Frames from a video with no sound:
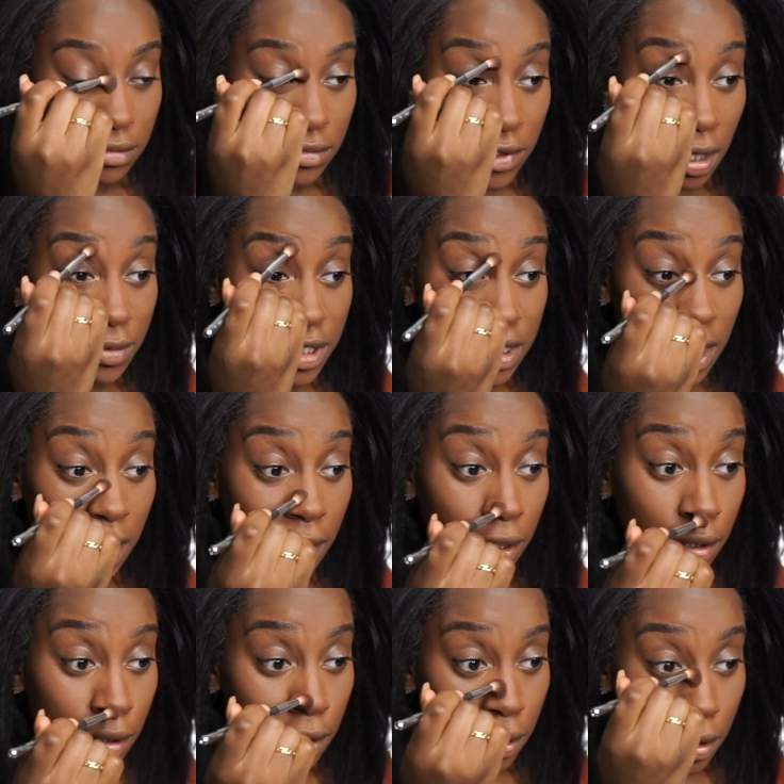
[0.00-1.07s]
I'm just saying,
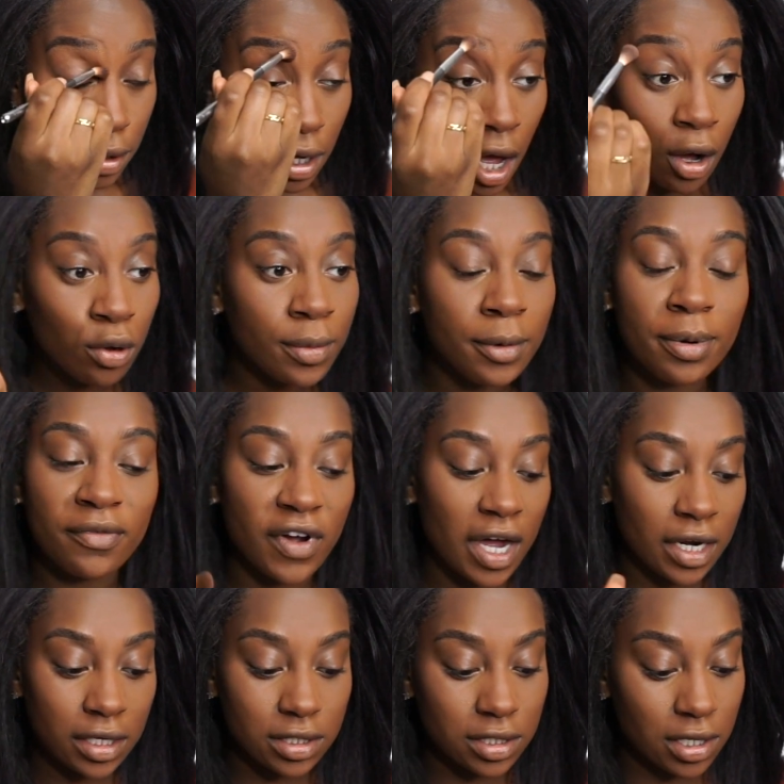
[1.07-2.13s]
I will be
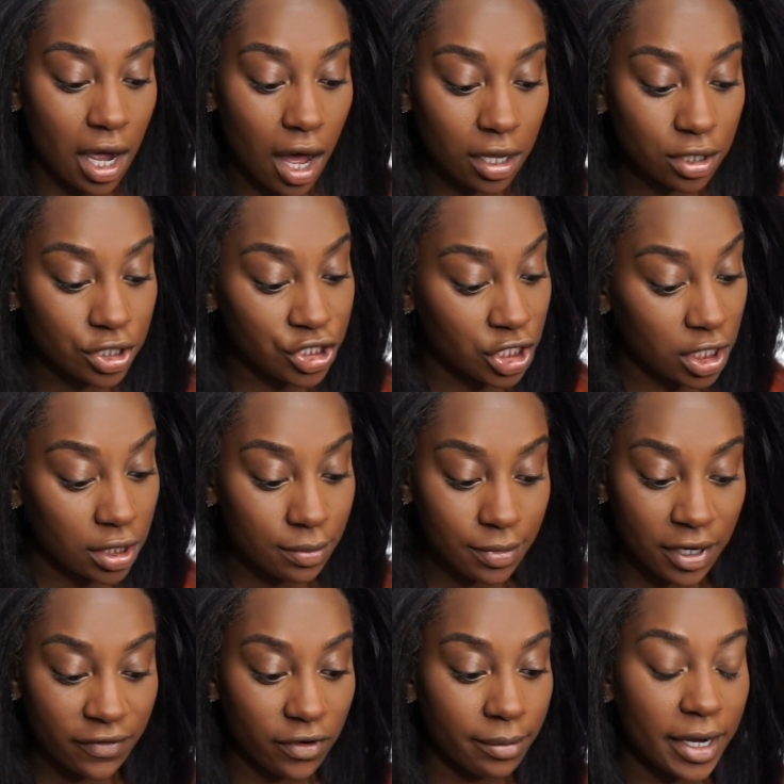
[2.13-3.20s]
providing scholarship
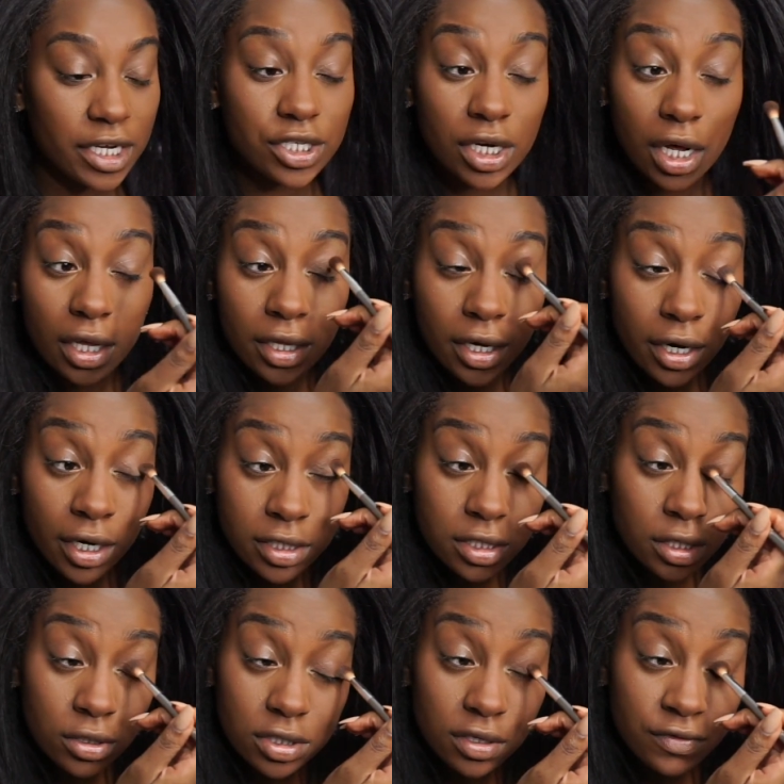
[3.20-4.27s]
information on there,
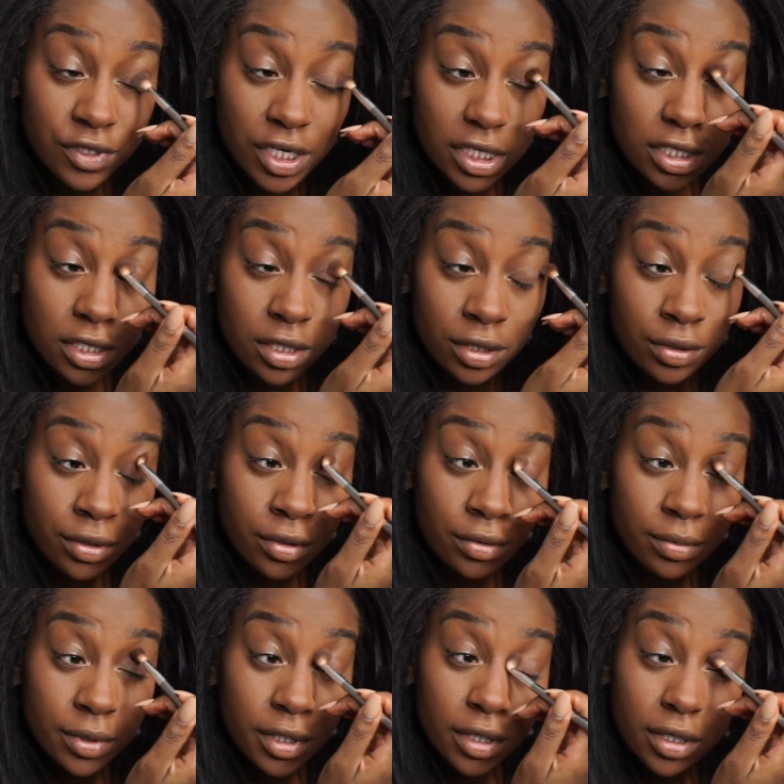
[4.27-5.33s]
exclusive just to the
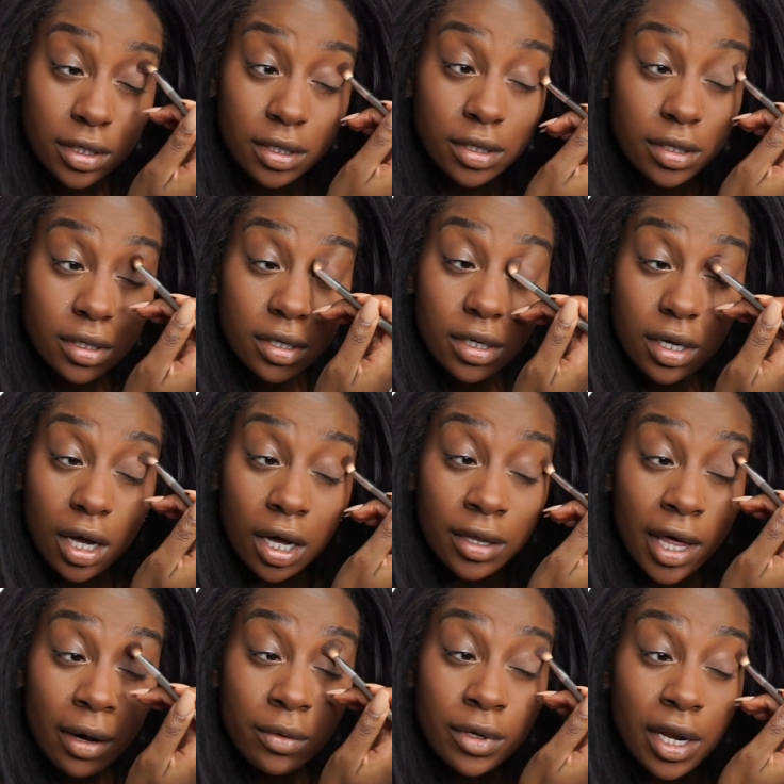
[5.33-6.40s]
group.
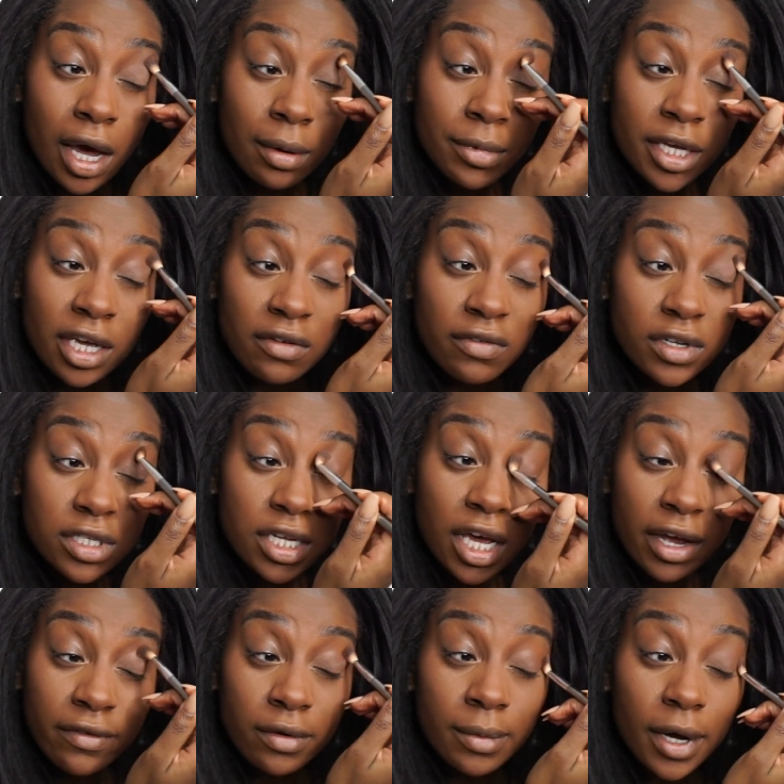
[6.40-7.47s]
That will not be given to
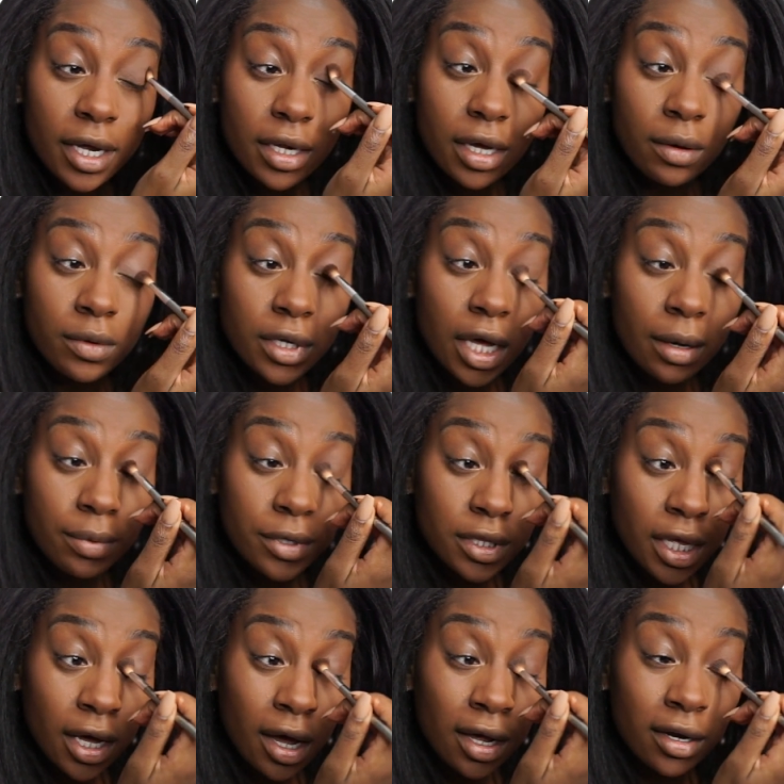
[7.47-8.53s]
everybody. I will not put
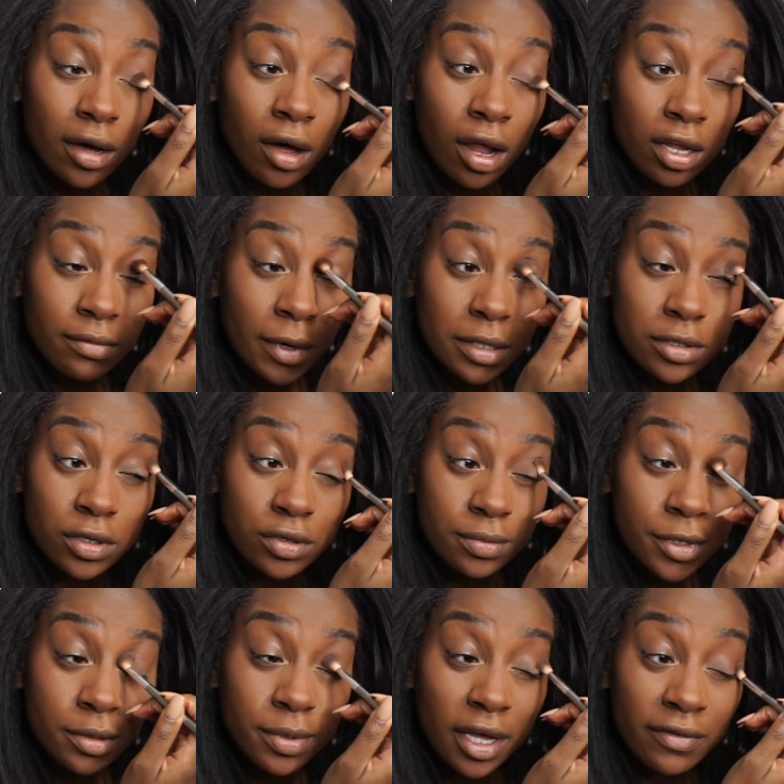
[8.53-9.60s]
that on all of my social
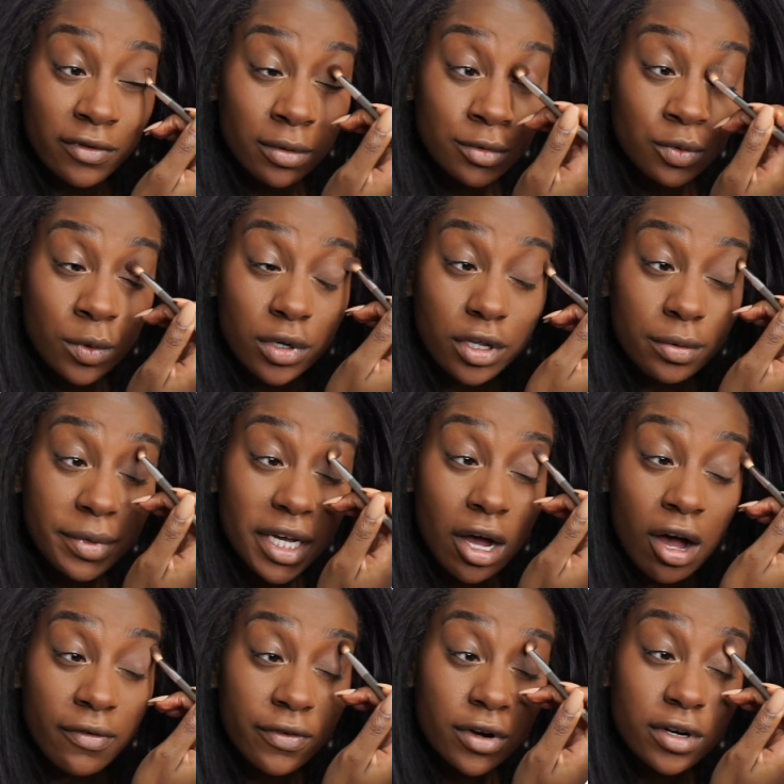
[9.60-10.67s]
media platforms. Will there be
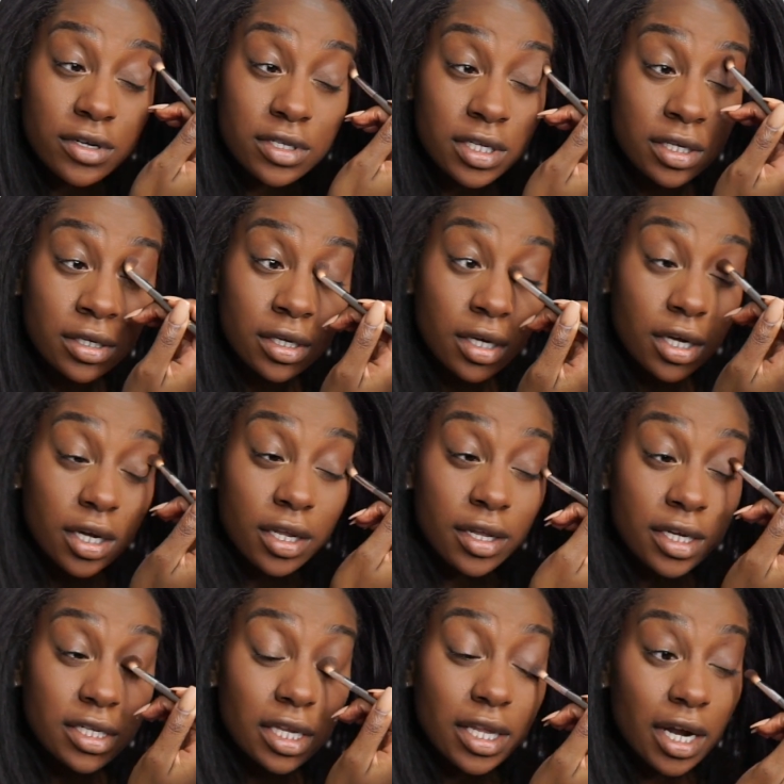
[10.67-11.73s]
offers and things
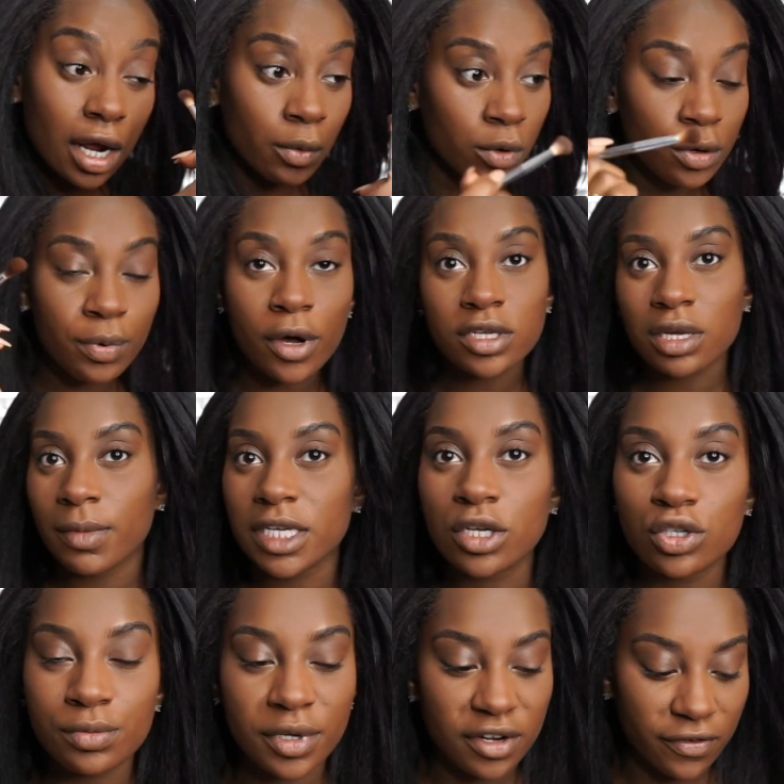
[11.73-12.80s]
like that? I will post on my
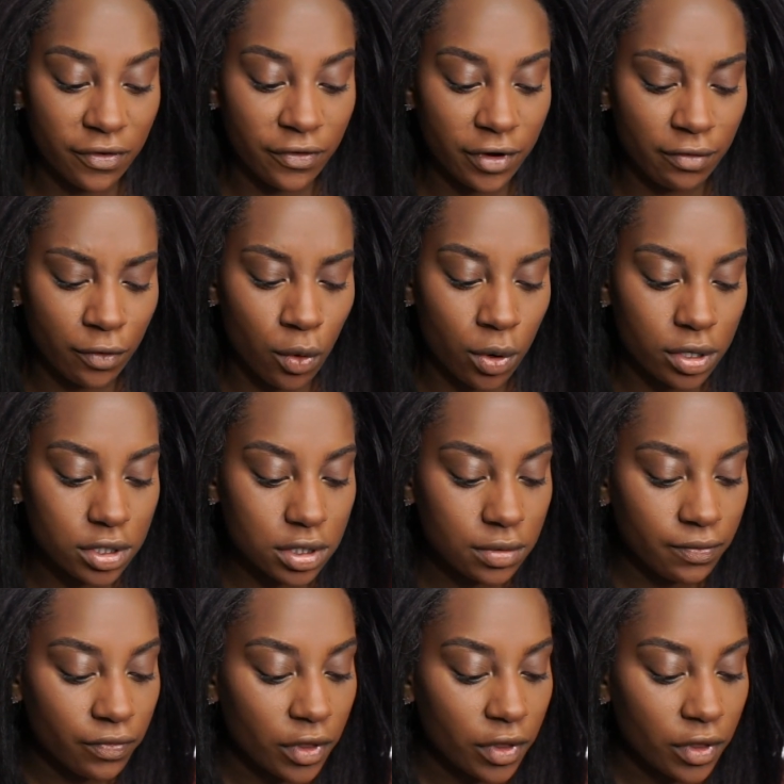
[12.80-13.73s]
social media for free, of course.